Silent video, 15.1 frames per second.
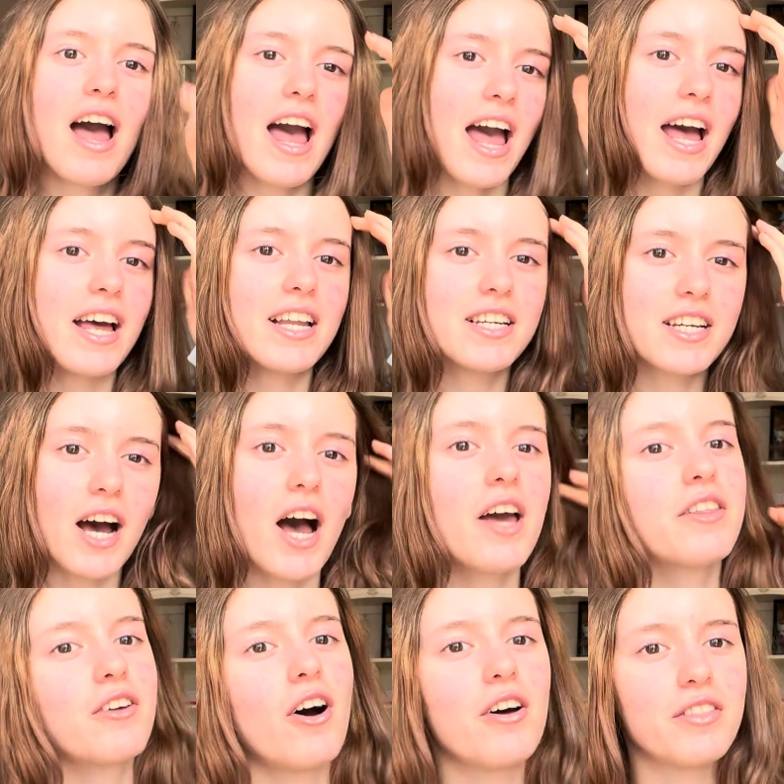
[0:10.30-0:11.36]
and I
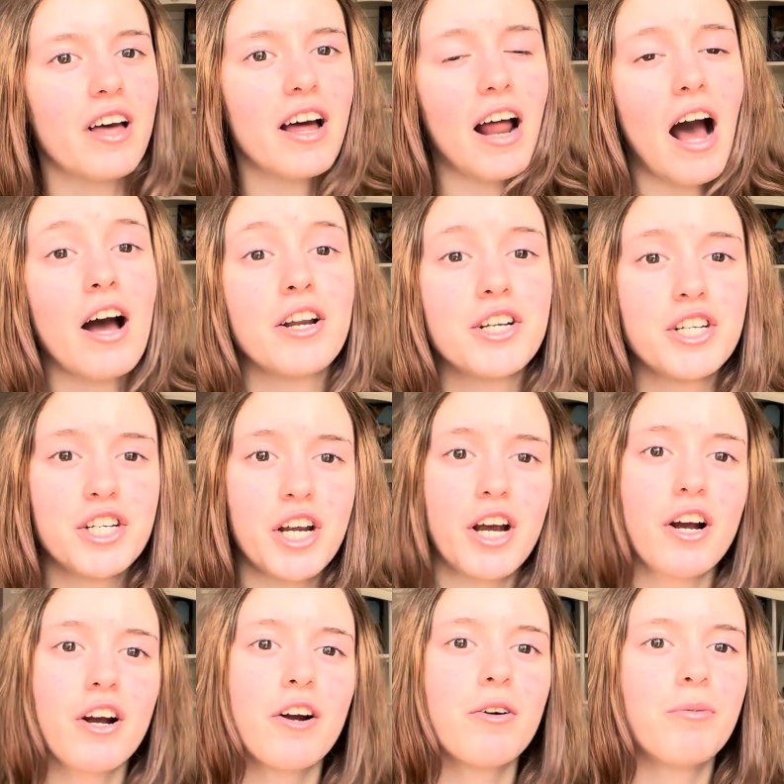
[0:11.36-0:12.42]
thought that I'd
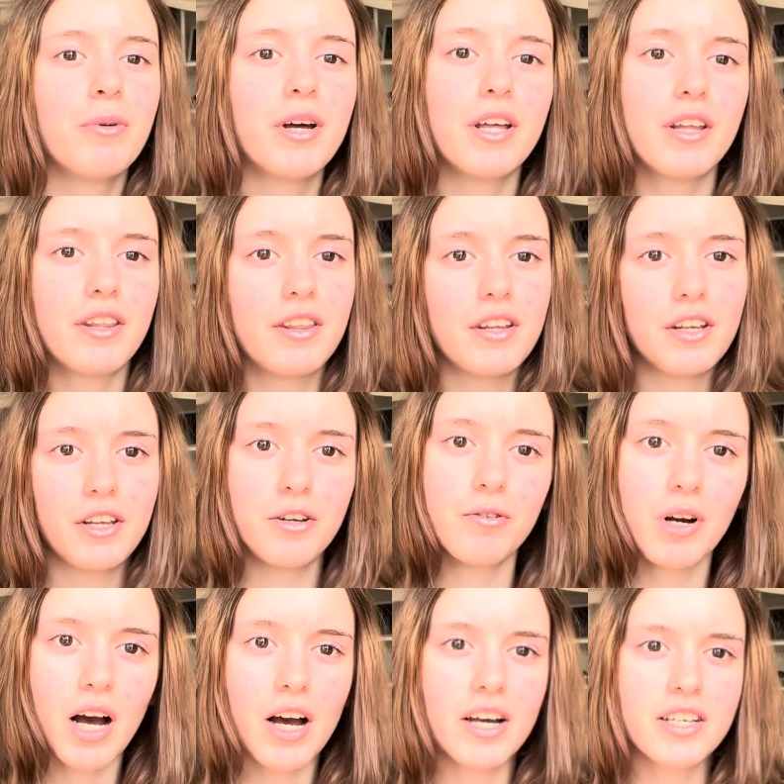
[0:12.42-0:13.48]
share with you
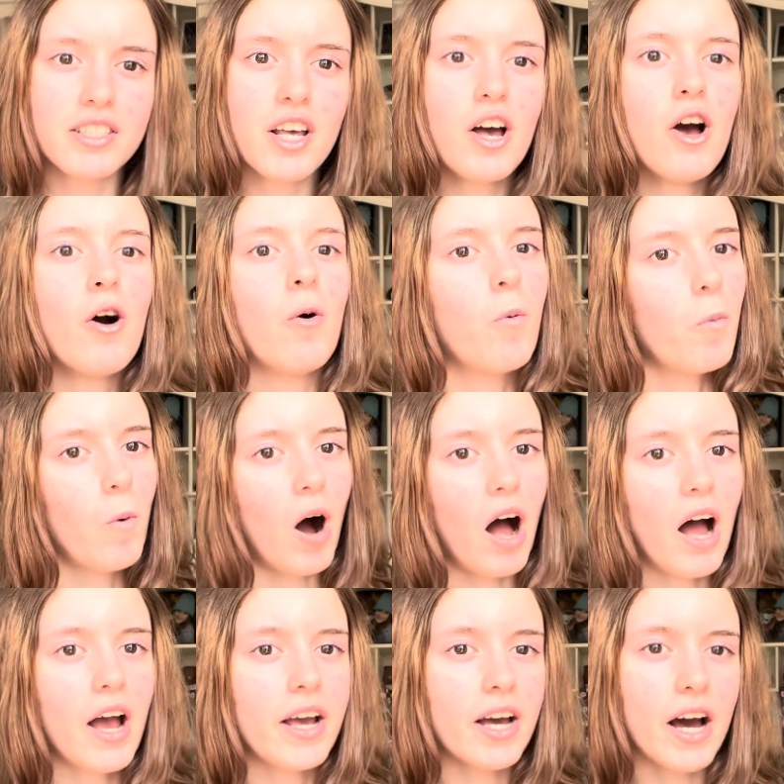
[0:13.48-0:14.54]
guys
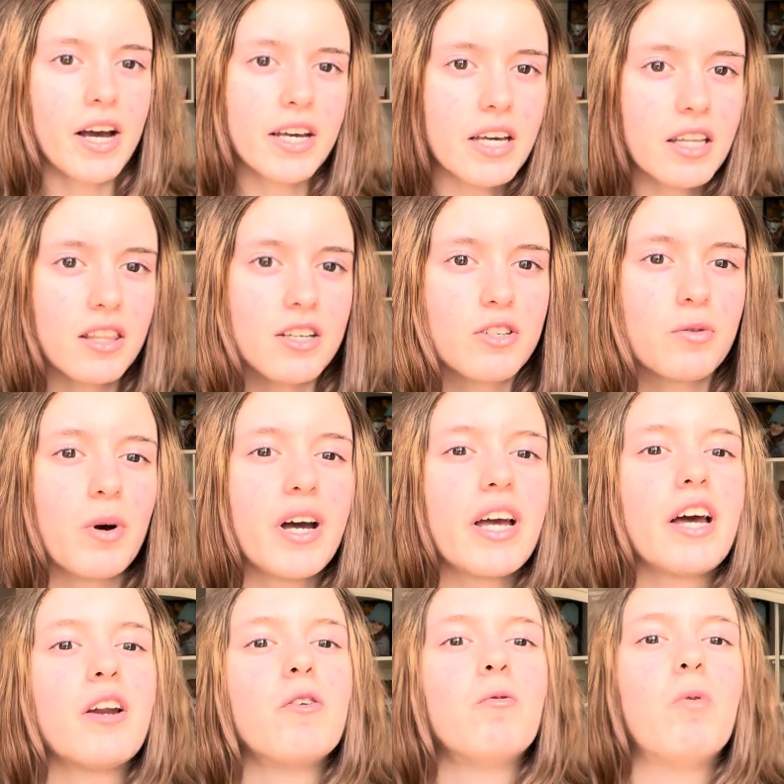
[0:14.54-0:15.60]
why I eat this way
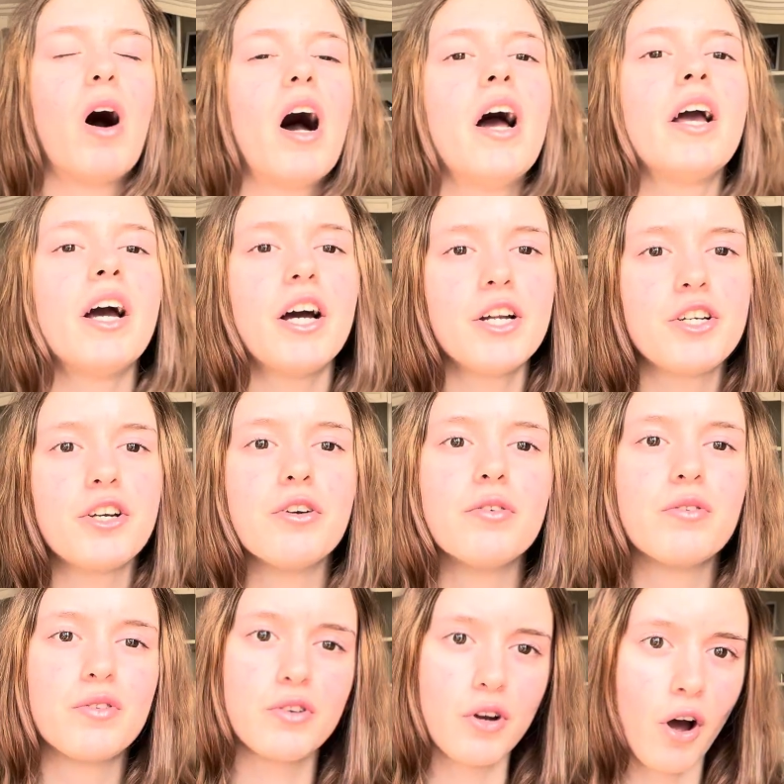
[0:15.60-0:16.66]
and why I
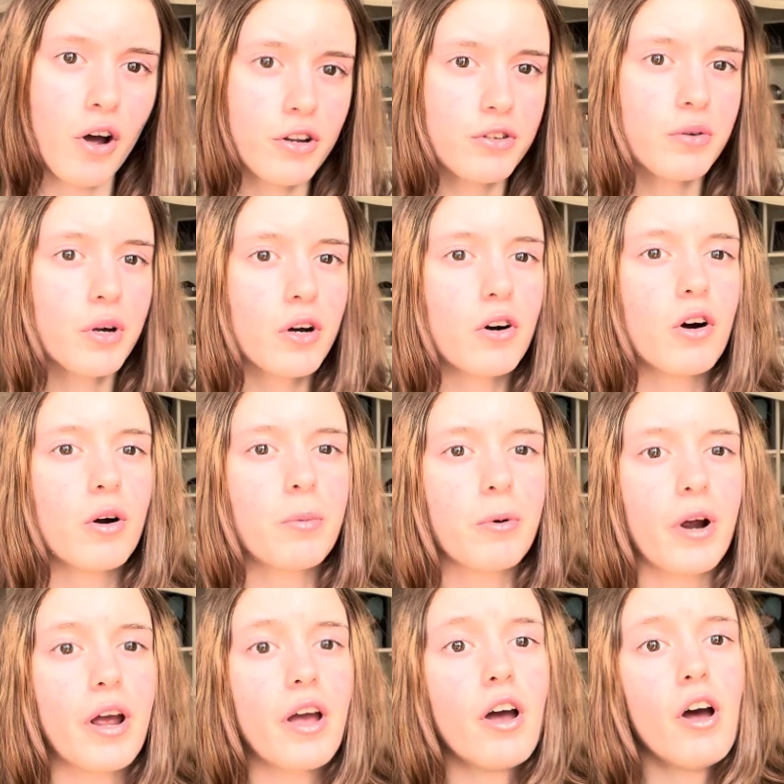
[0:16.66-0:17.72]
choose not to
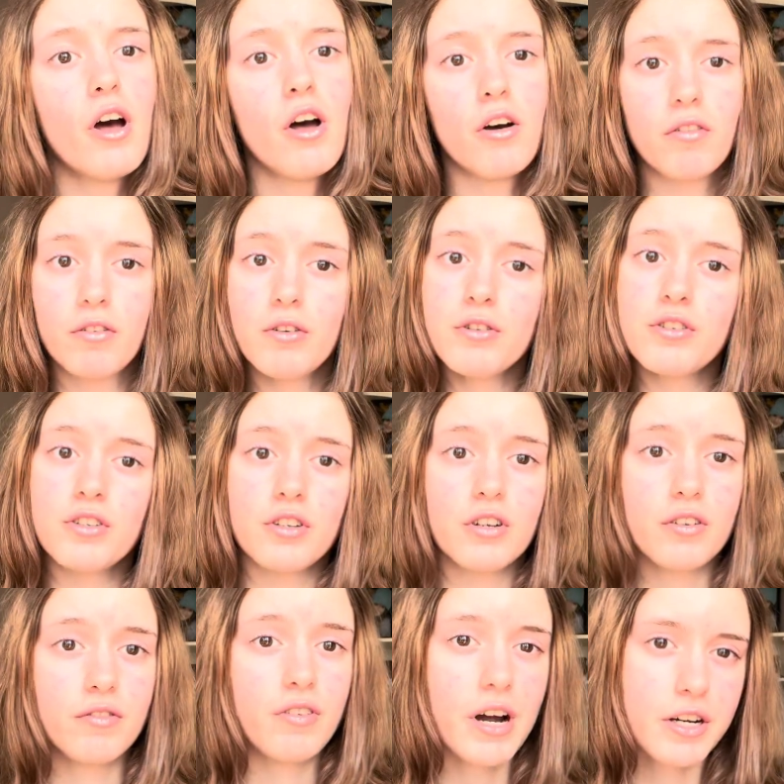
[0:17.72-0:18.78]
incorporate fruits,
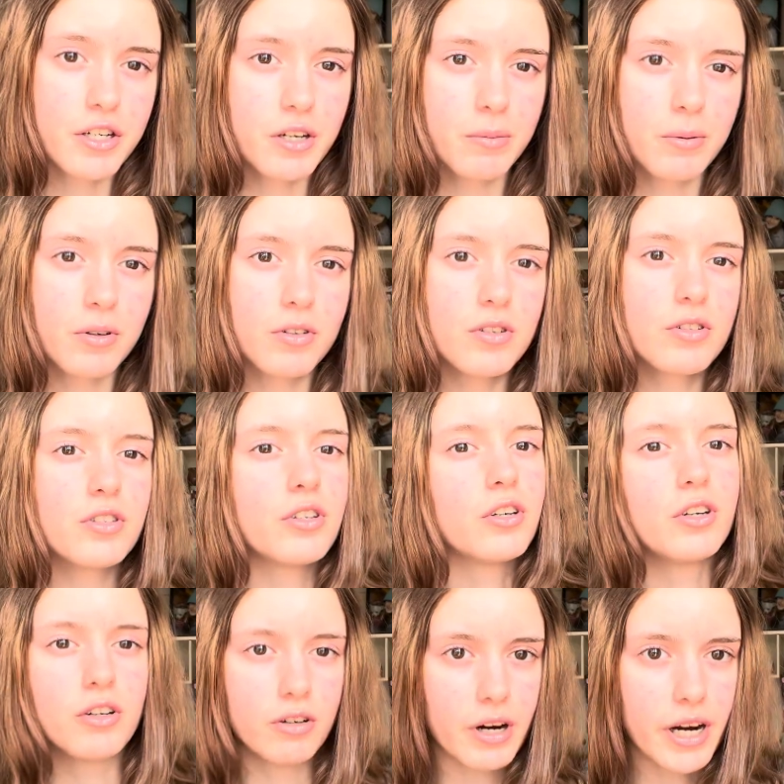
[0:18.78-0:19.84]
vegetables,
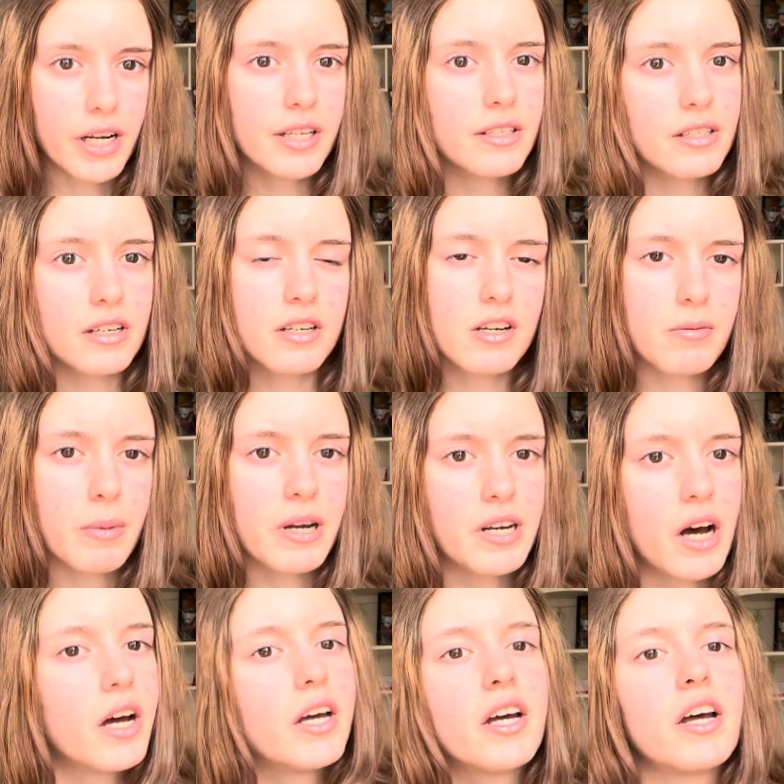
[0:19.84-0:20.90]
grains into my
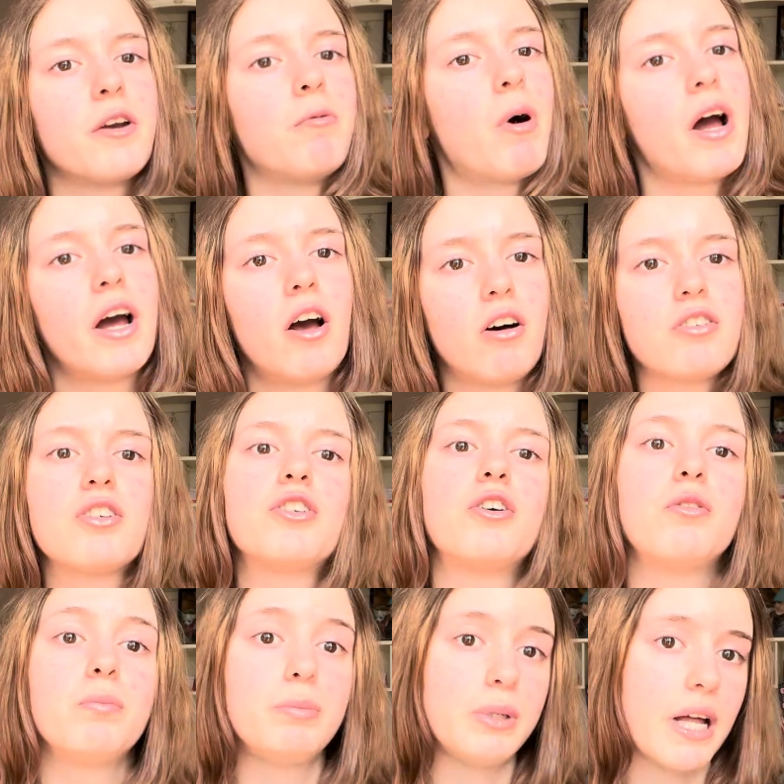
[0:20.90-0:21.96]
diet, and why I also
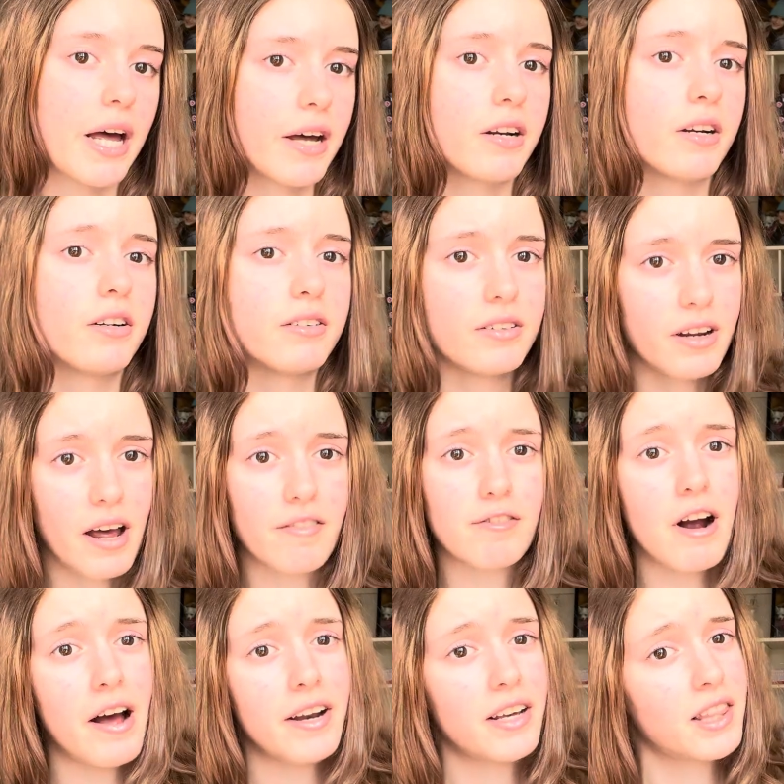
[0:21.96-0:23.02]
don't plan on ever
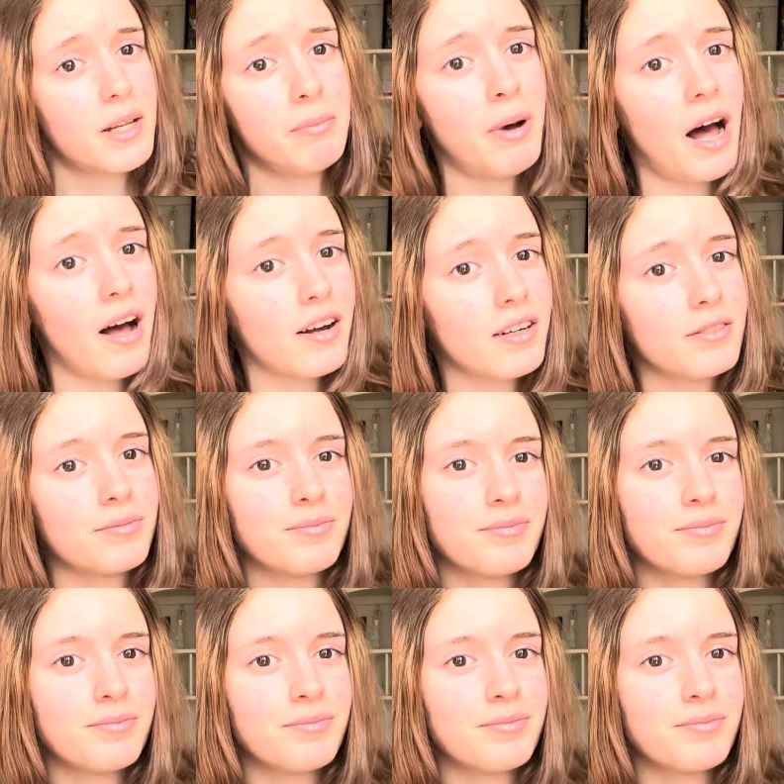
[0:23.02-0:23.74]
adding them back.